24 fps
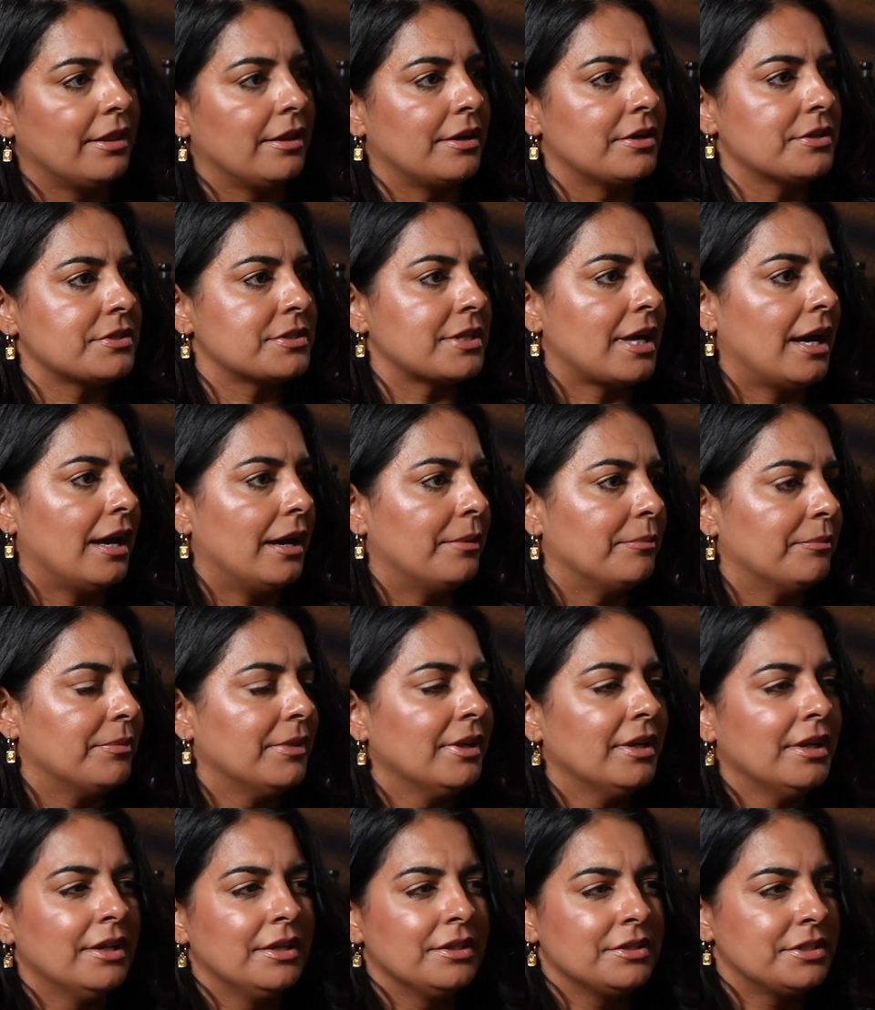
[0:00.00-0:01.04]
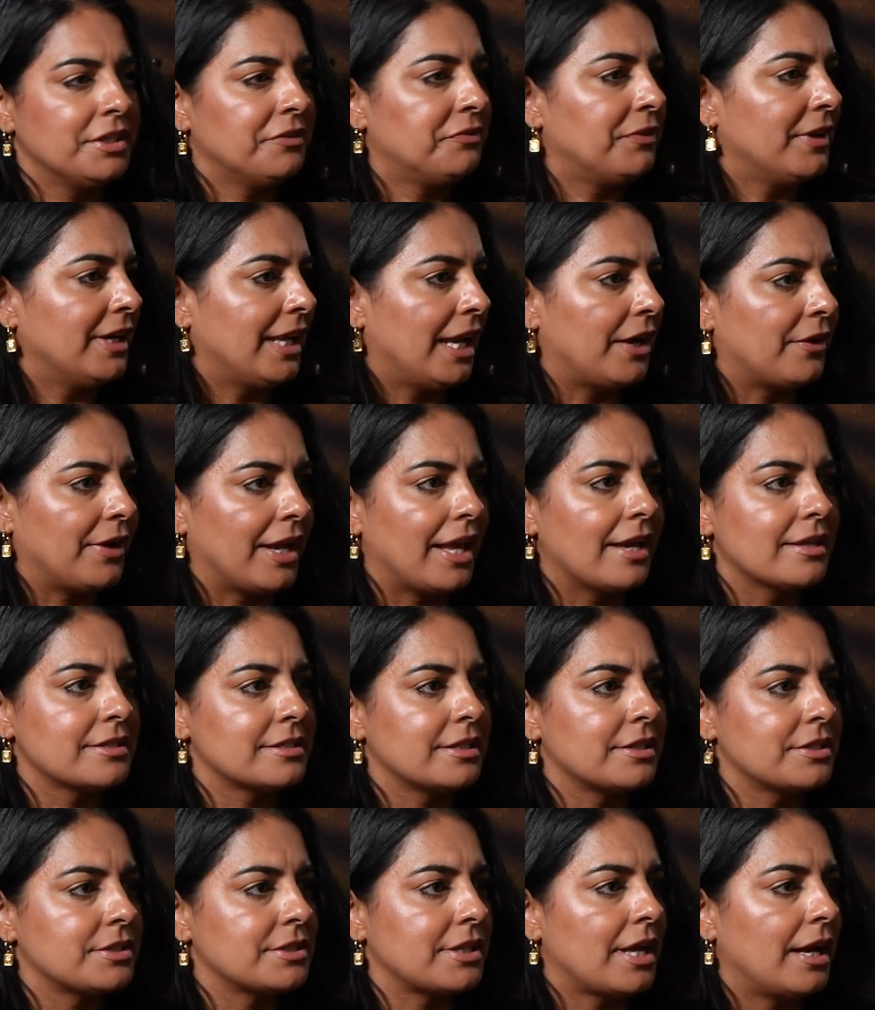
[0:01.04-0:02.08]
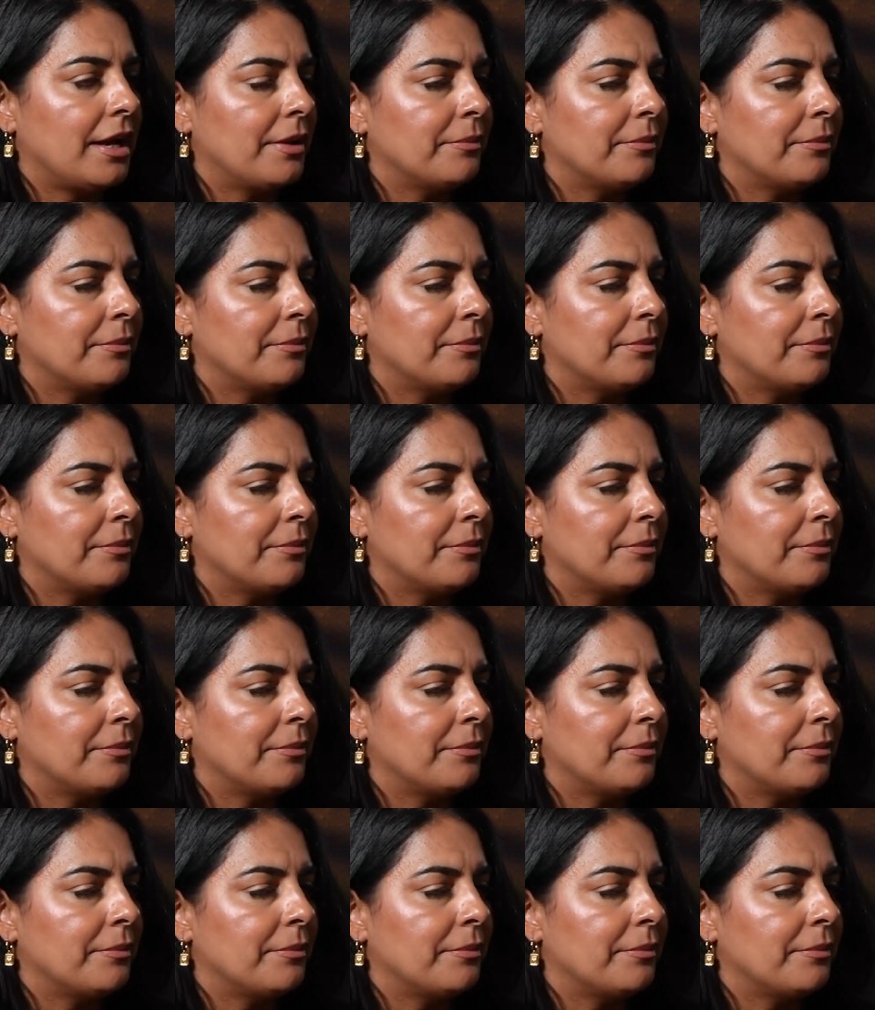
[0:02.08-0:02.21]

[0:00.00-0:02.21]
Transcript: There's different areas. There's